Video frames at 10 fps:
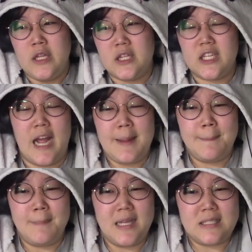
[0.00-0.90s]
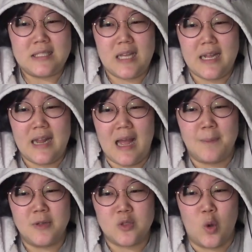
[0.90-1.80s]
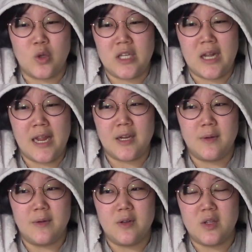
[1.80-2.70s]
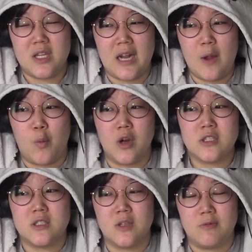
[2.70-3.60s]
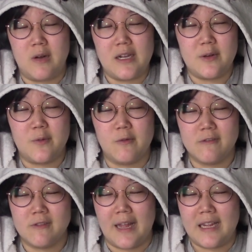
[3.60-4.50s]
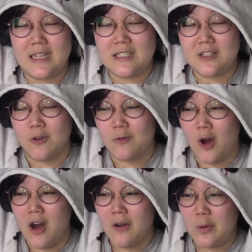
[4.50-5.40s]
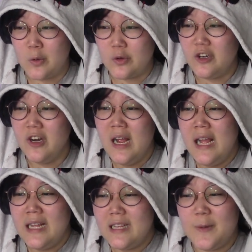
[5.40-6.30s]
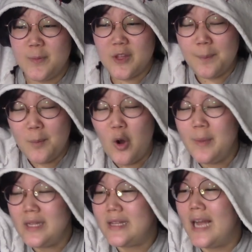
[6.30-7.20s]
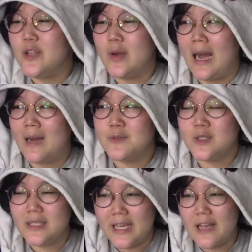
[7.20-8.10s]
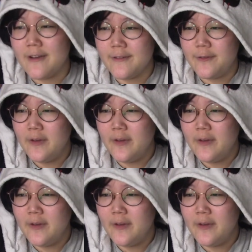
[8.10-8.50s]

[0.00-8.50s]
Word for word: did I miss an episode, or did I watch the, like, is it the wrong order? The moment that you have to give